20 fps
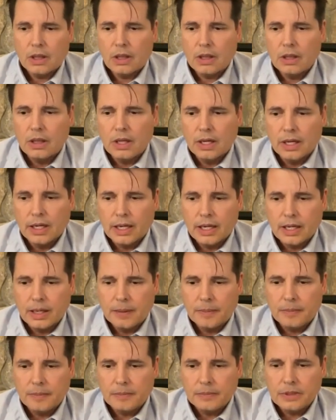
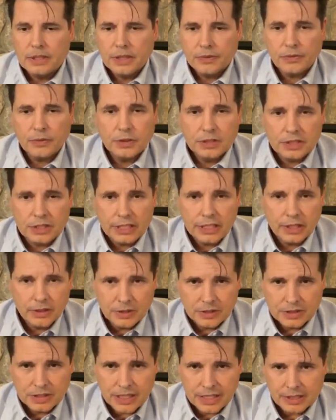The difference here
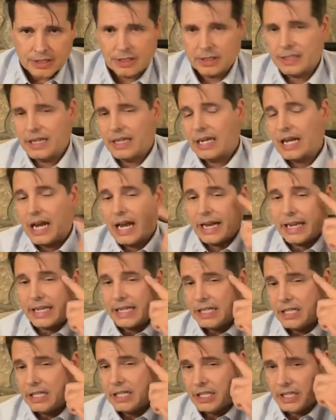is this, is that I
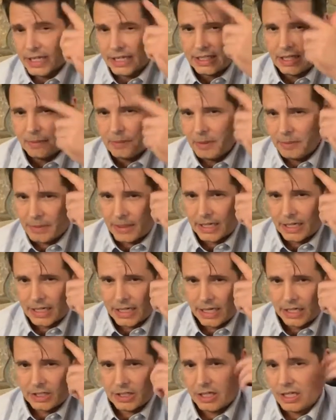can inject numbing
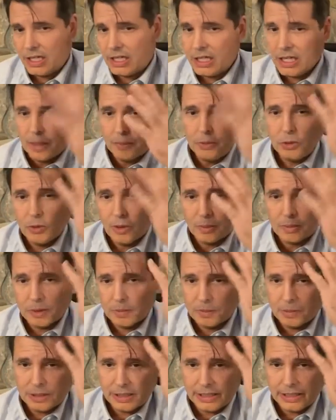medication and numb you up
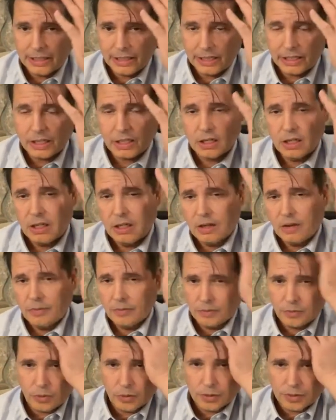completely
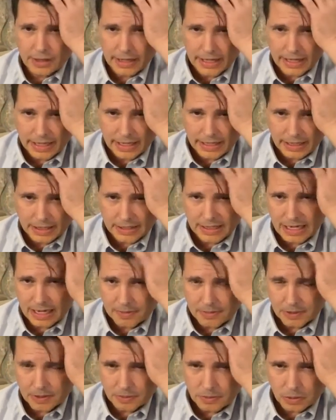for the
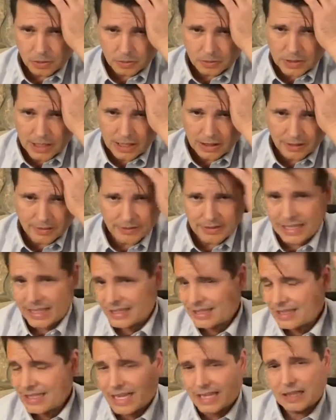endoscopic approach brow lift.
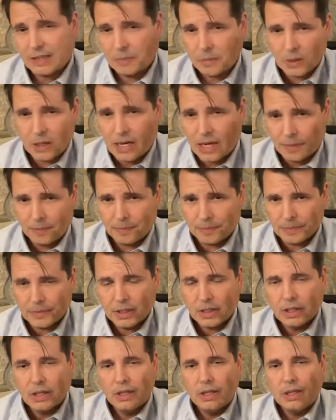That's not the problem.
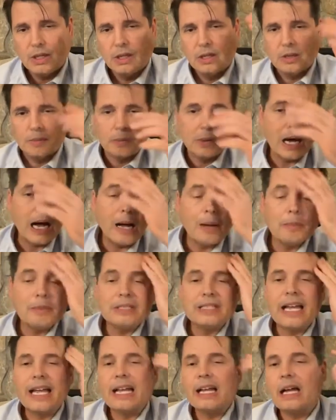The problem
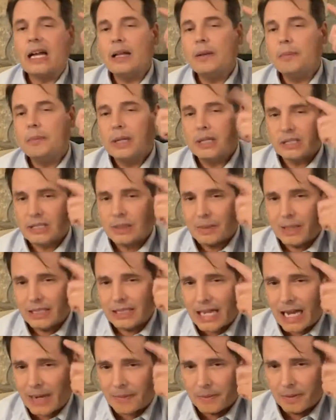is that because I'm on
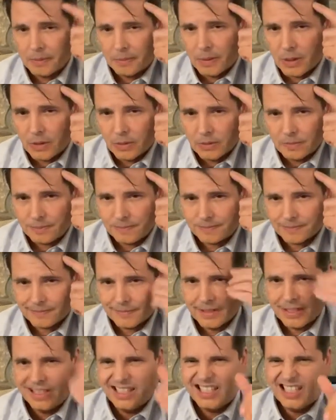top of the bone,
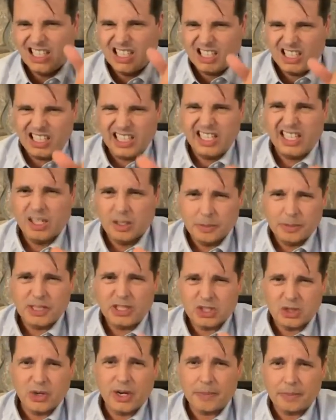you hear me
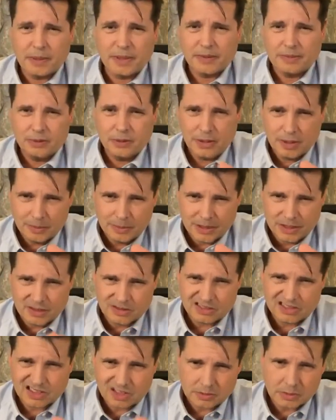scraping. You hear me
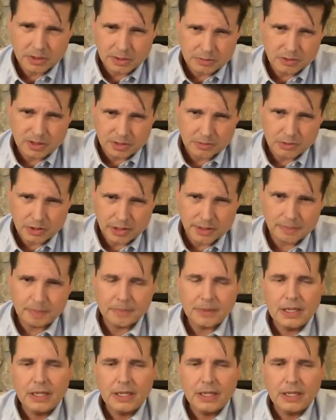going scrape, scrape, scrape, scrape.